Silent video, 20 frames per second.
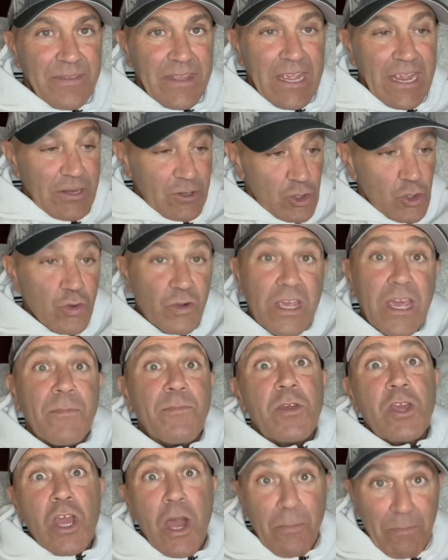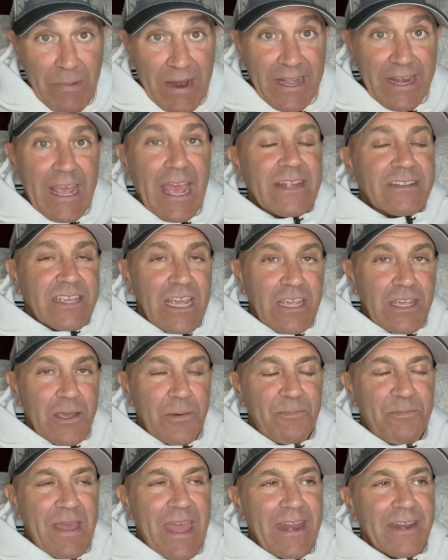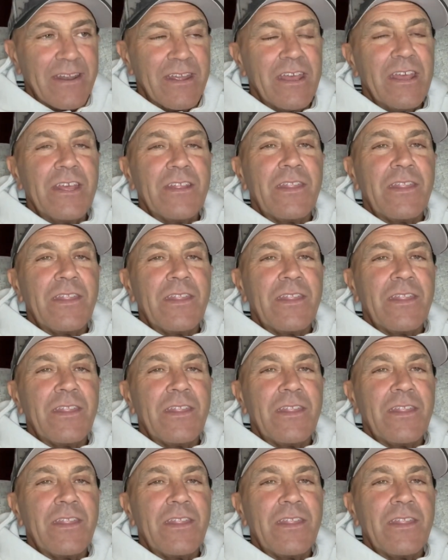And you give me your money, I take your bet.